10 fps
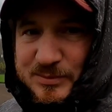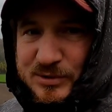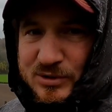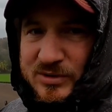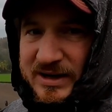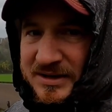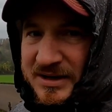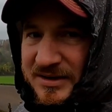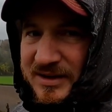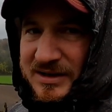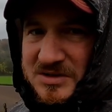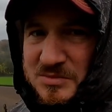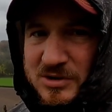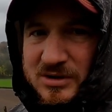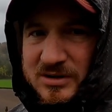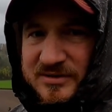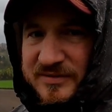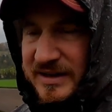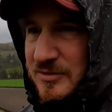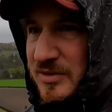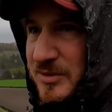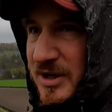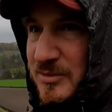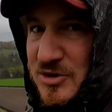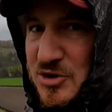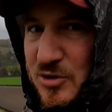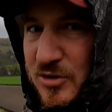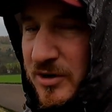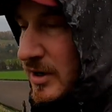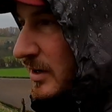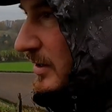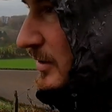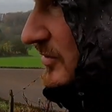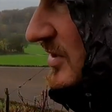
depot and I think a small uh, factory, but I'm not sure, uh,